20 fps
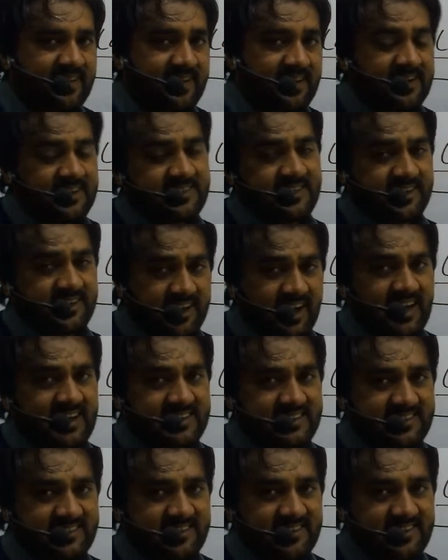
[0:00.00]
It's a
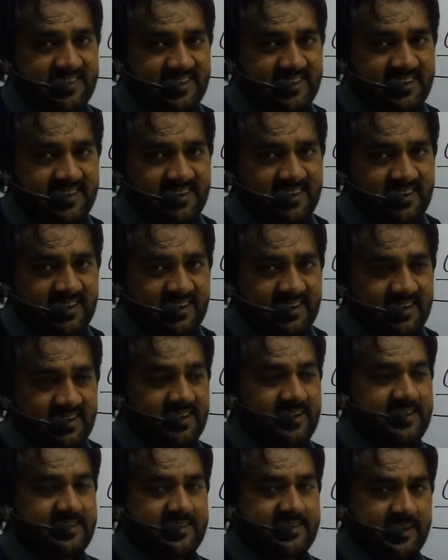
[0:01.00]
task.
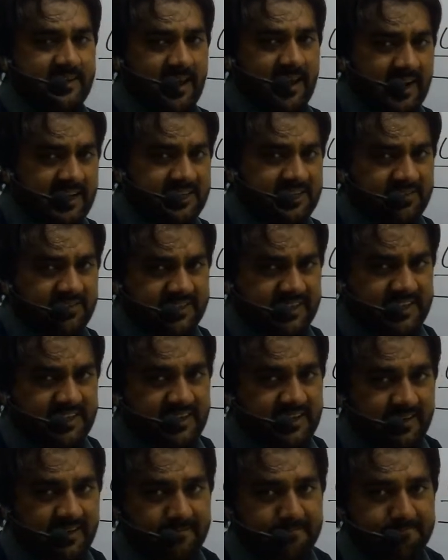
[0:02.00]
It's an
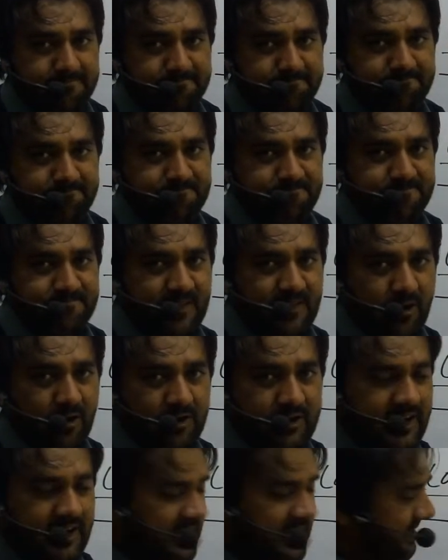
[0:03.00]
activity.
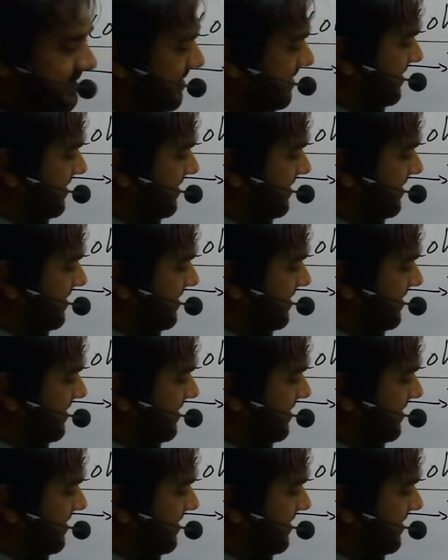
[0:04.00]
Okay?